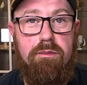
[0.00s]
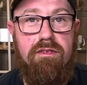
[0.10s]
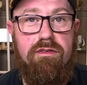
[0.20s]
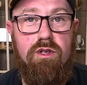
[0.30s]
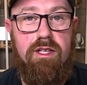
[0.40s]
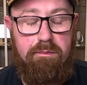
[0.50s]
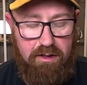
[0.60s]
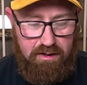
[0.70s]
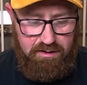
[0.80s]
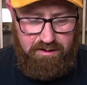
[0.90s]
before they
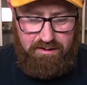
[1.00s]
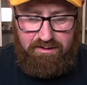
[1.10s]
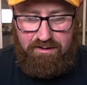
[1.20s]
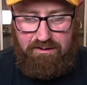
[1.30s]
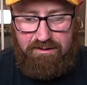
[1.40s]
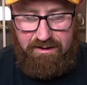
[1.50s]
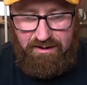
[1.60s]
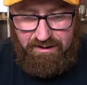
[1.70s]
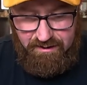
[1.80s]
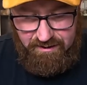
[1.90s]
burst. So
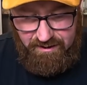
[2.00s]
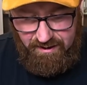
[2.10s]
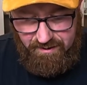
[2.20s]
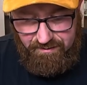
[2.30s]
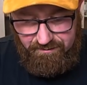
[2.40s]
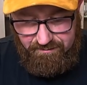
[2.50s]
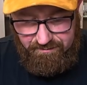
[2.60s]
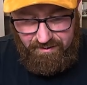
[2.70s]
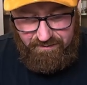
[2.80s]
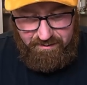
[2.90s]
yeah,
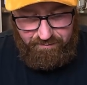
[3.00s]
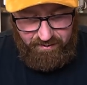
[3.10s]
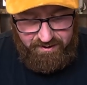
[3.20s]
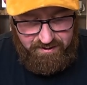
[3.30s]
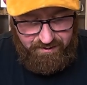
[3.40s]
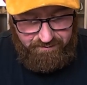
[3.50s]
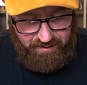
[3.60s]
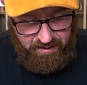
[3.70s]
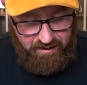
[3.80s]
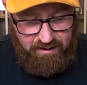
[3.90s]
very impressive.
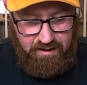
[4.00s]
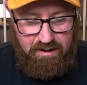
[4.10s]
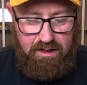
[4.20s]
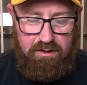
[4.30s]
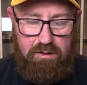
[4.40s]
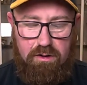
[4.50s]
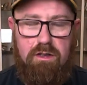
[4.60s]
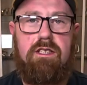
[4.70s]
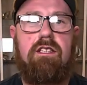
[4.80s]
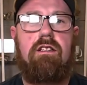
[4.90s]
And
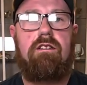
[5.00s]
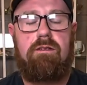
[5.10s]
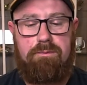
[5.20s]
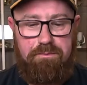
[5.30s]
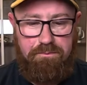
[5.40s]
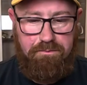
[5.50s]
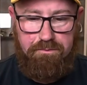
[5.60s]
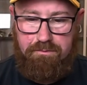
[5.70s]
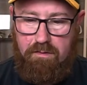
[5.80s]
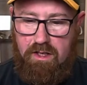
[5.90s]
also
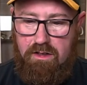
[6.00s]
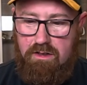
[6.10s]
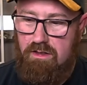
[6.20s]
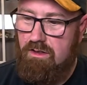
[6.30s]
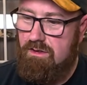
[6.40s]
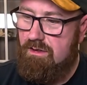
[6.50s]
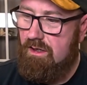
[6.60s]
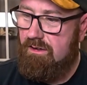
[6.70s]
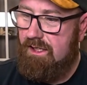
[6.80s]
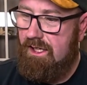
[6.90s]

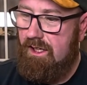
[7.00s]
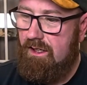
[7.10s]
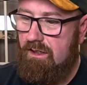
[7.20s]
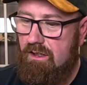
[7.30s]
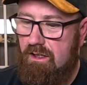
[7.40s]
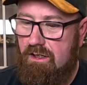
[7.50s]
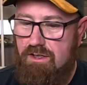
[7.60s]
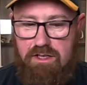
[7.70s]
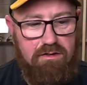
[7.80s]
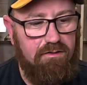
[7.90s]
Zoli are
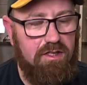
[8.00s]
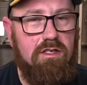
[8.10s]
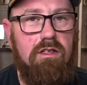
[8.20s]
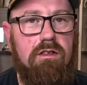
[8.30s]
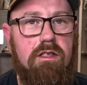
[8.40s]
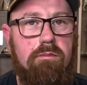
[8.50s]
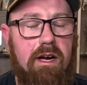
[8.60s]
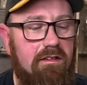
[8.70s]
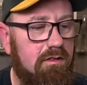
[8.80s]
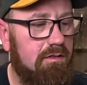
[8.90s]
silver soldered
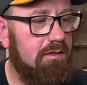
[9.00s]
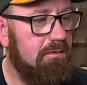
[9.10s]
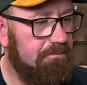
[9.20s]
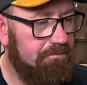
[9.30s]
barrels.